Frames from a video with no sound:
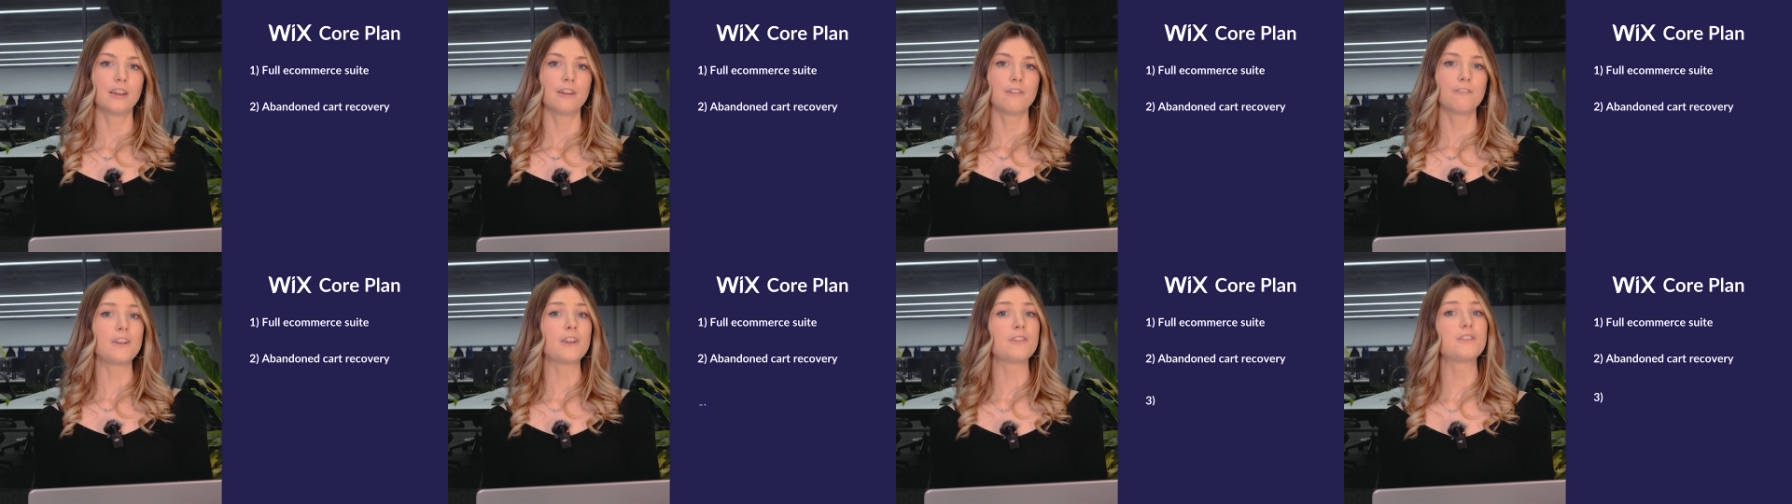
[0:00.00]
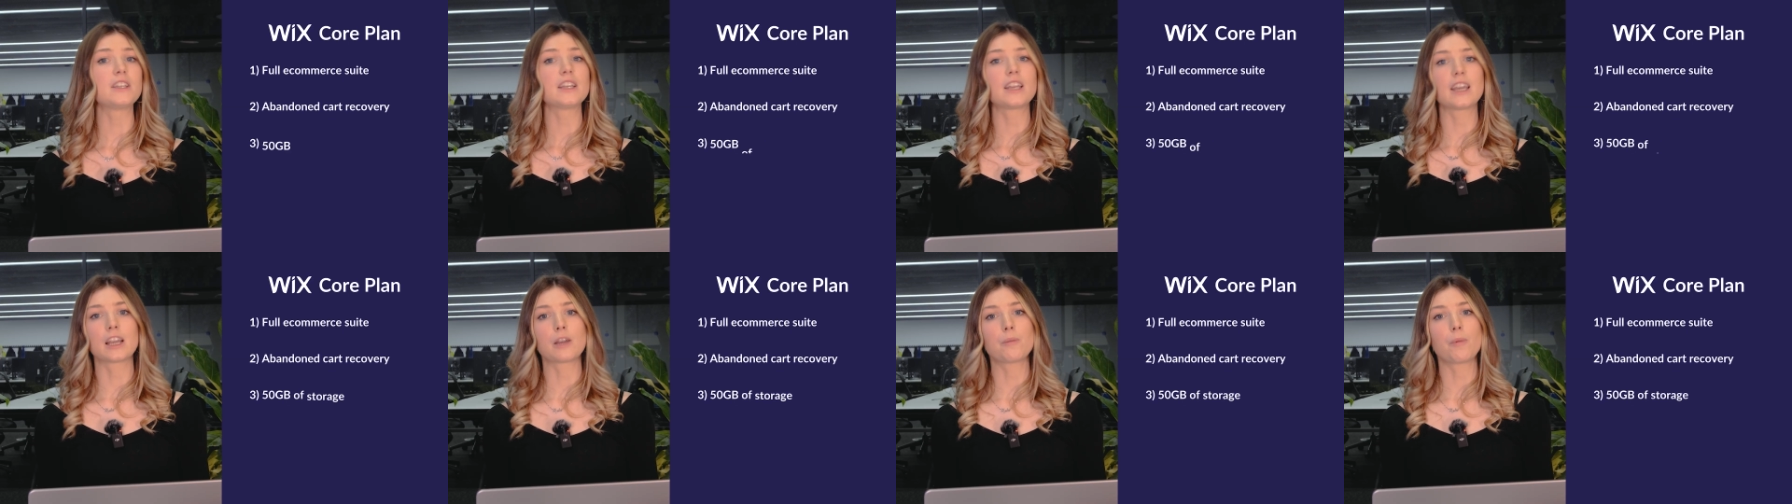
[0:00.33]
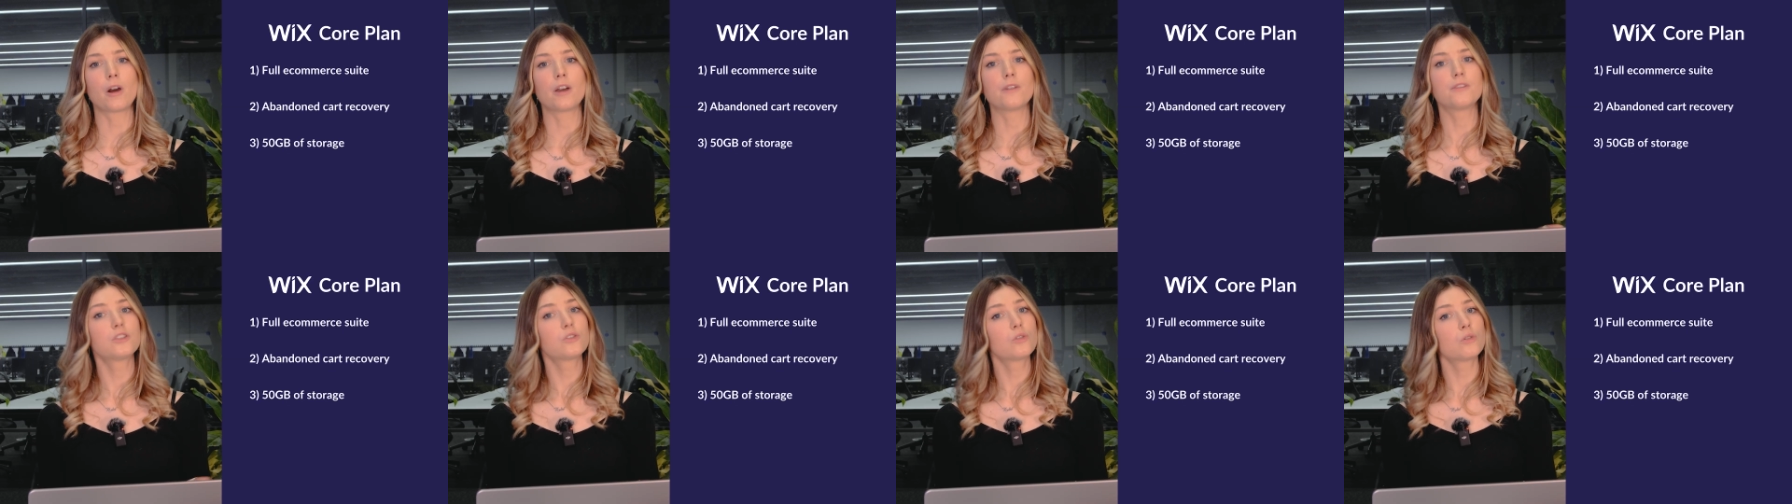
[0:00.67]
50
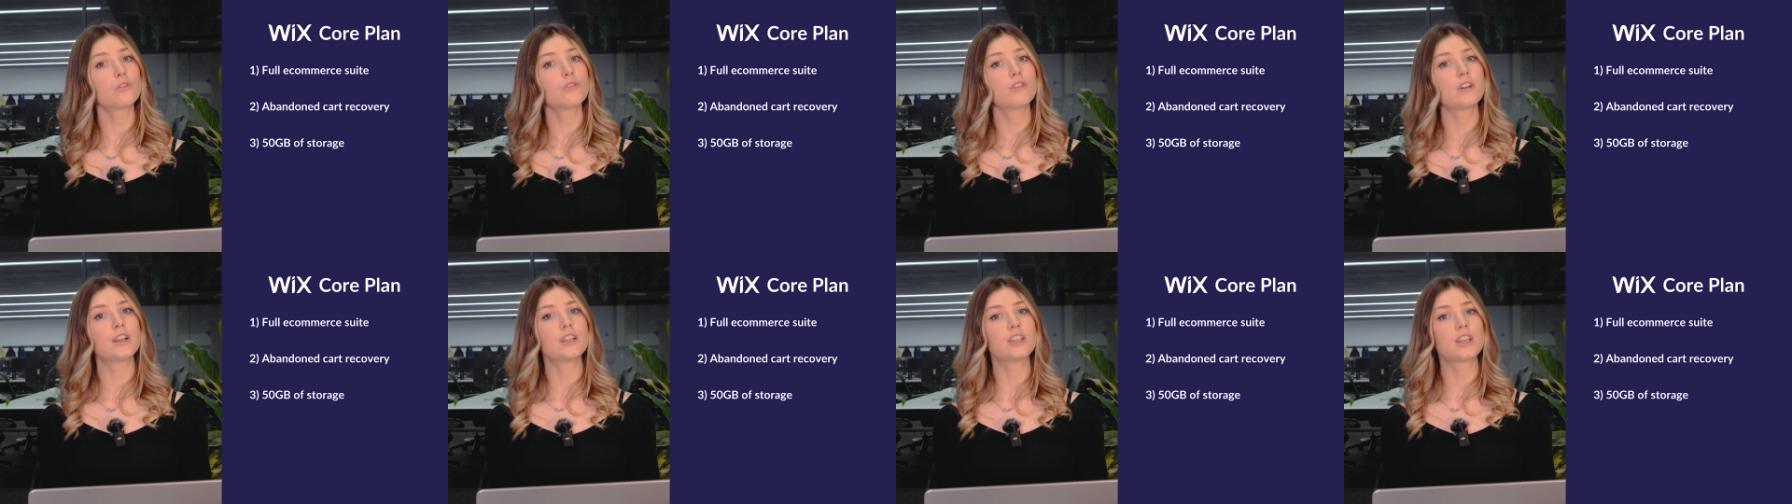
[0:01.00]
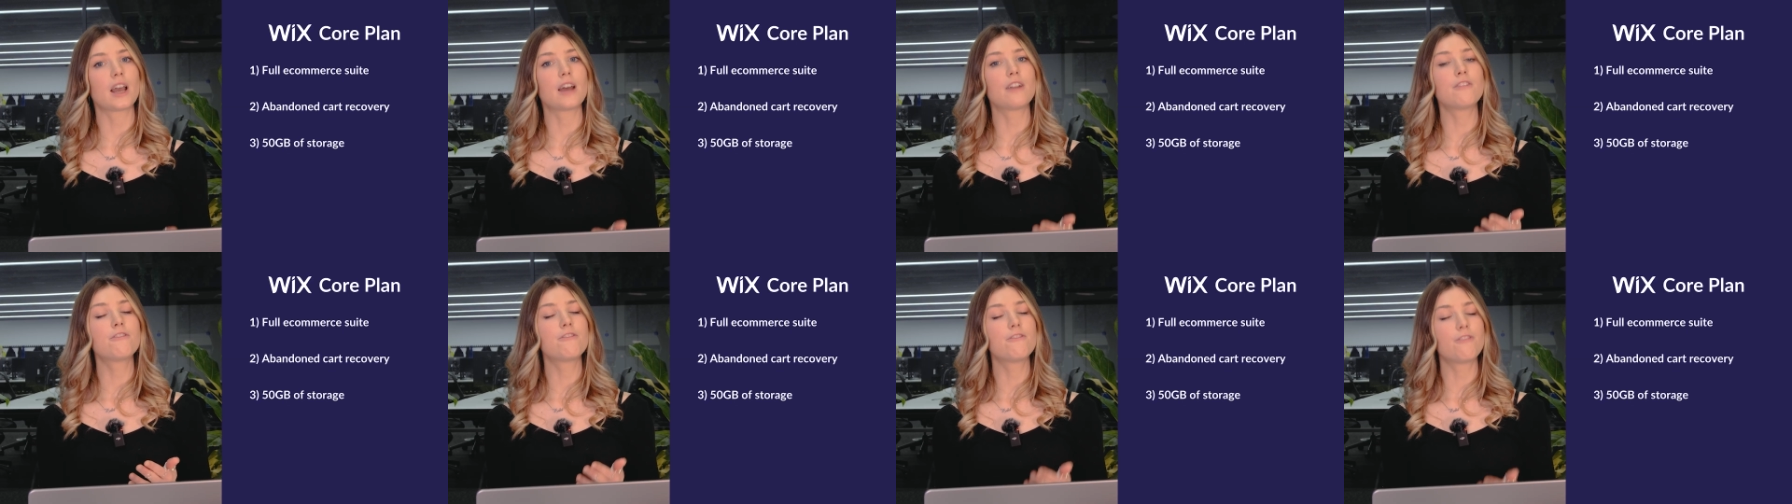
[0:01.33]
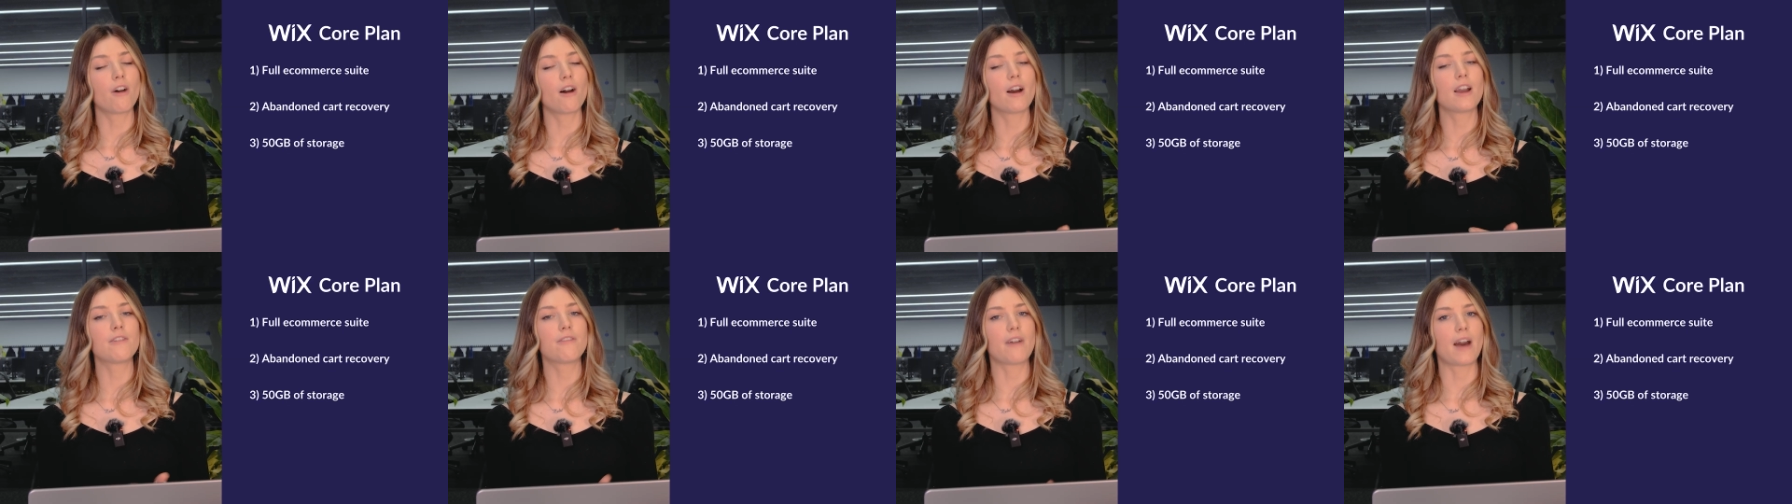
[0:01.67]
gigabyte of storage and
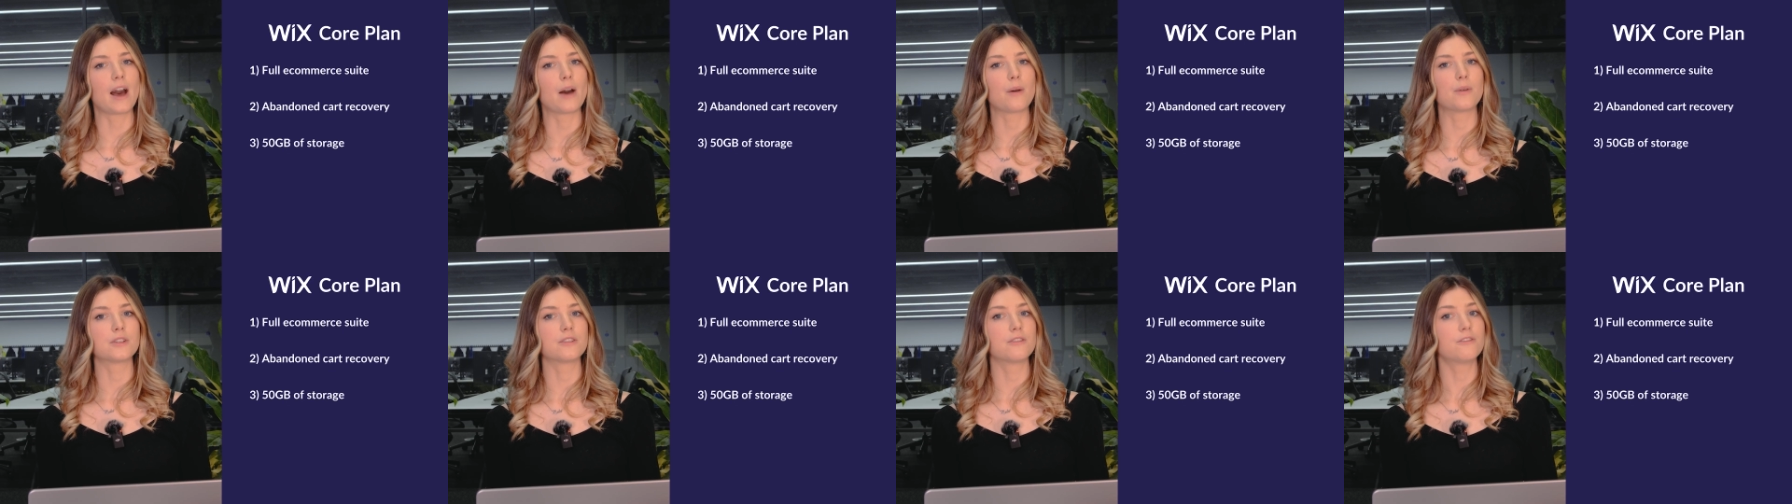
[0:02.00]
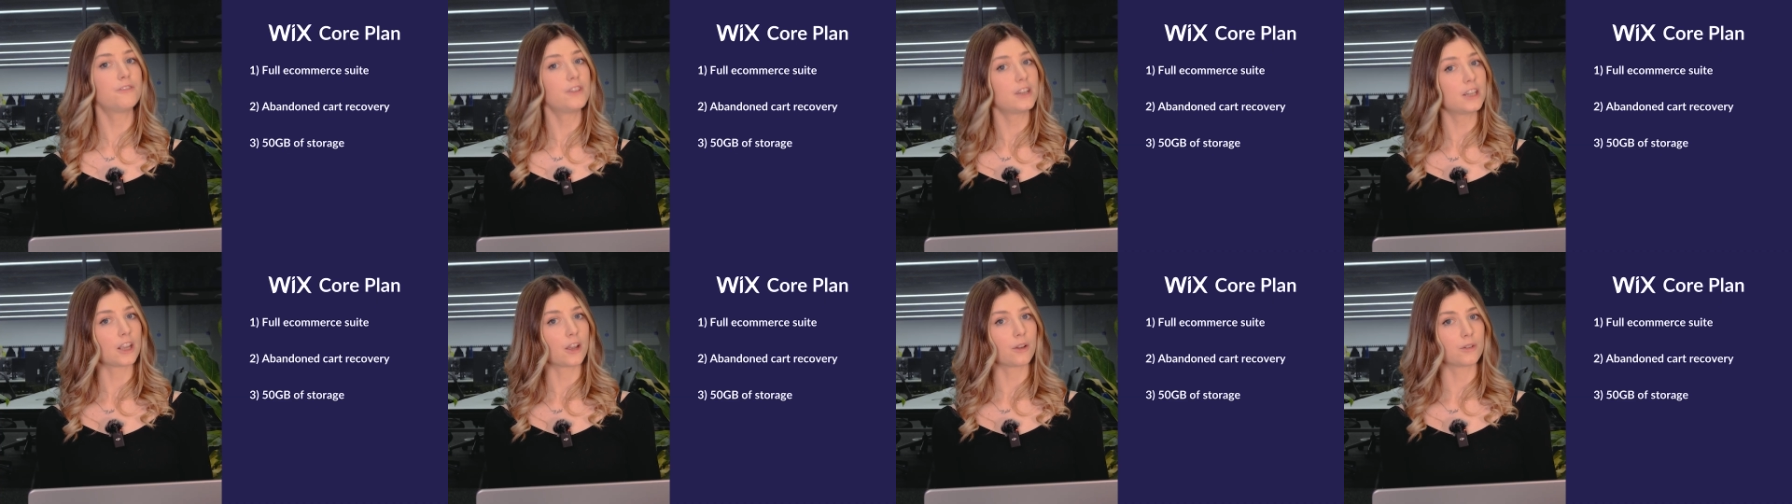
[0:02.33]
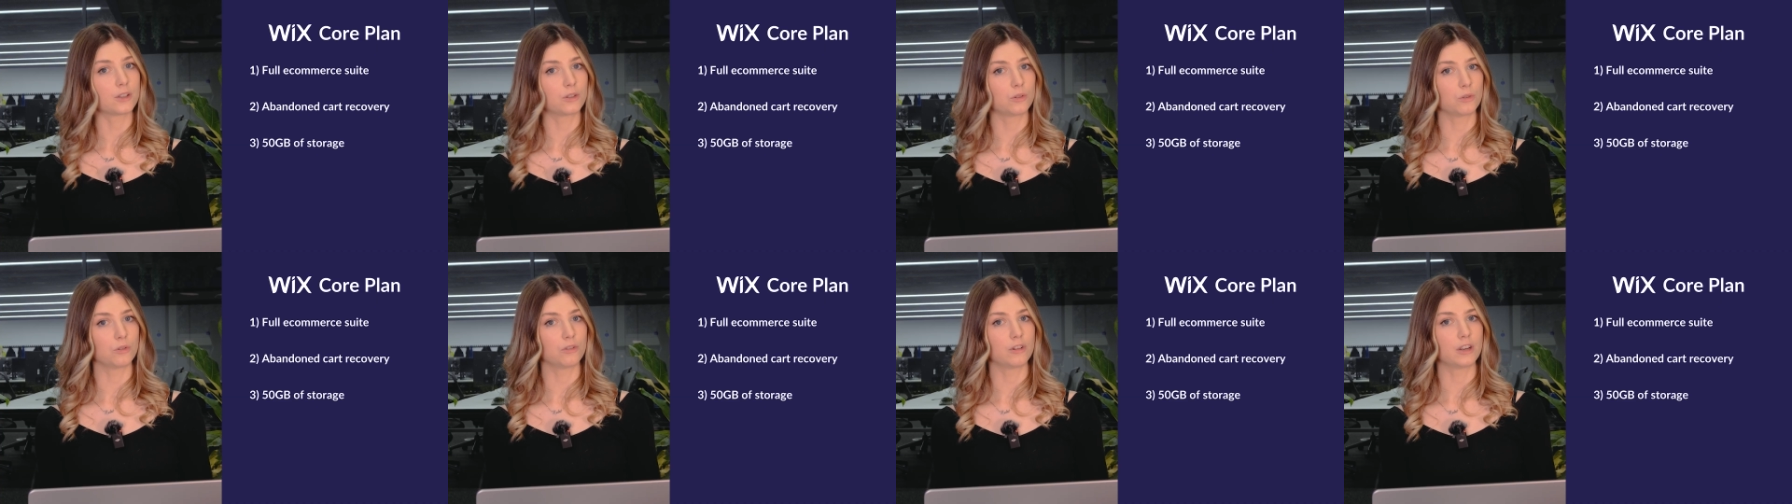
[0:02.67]
5 hours of video
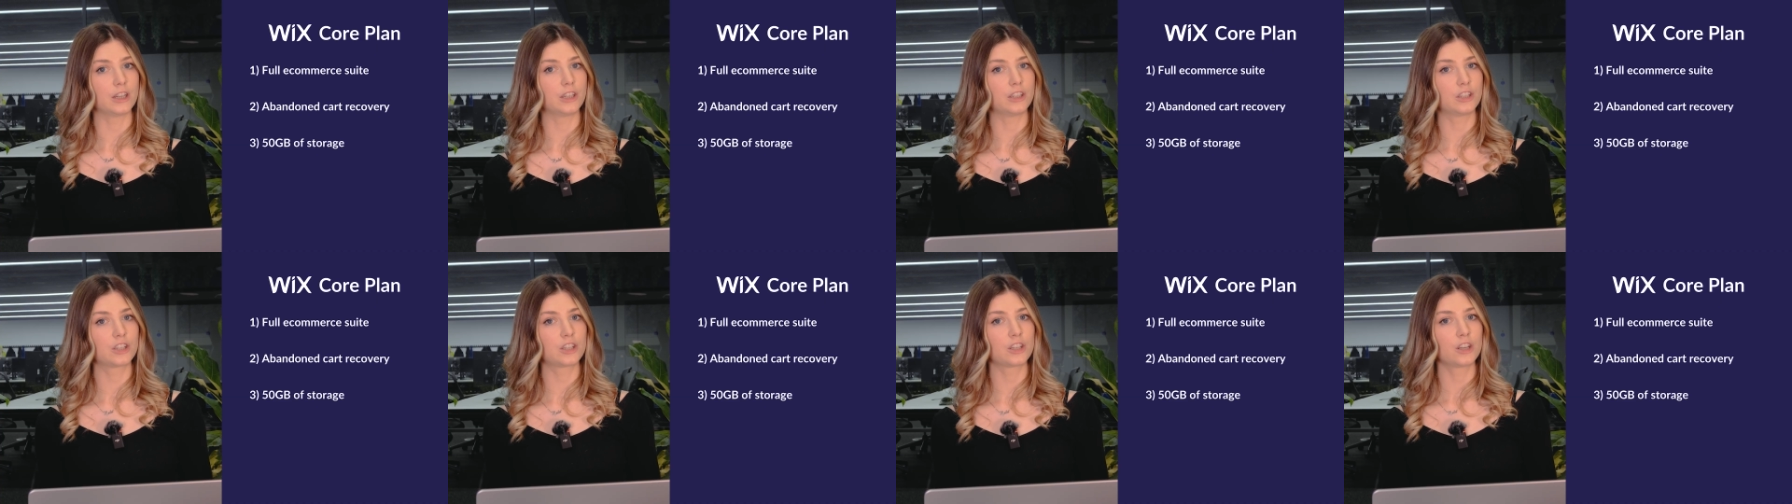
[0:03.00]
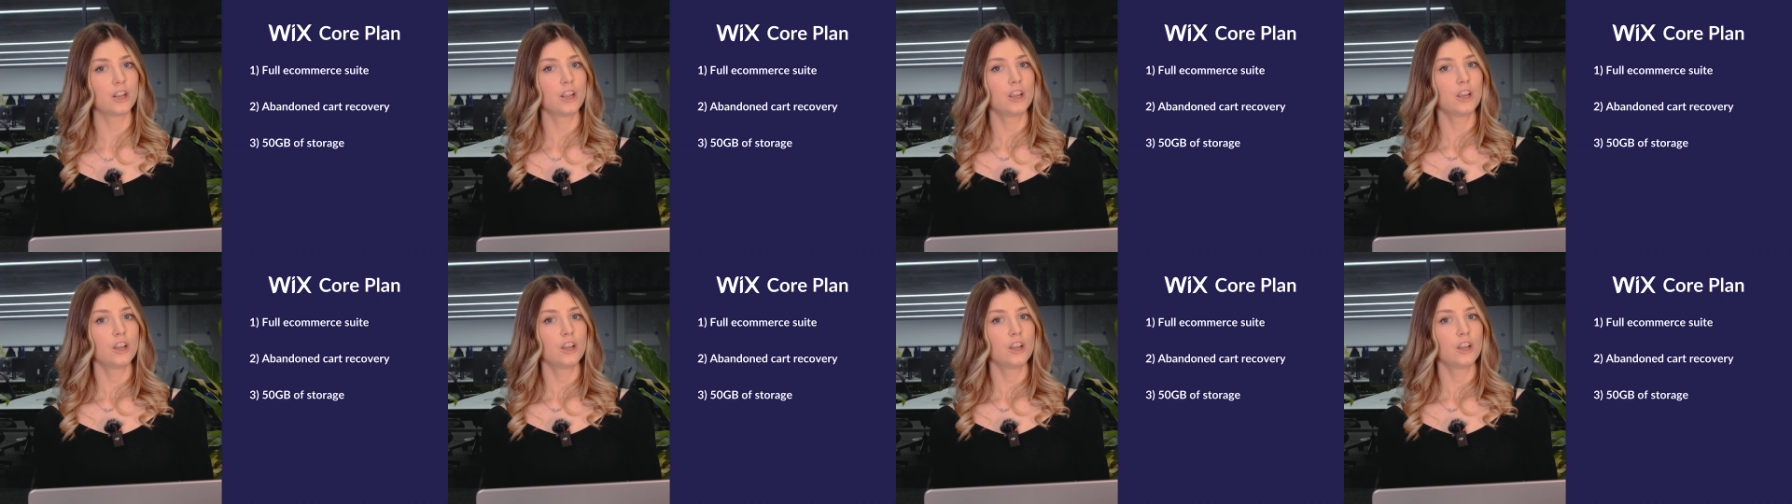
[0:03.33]
storage,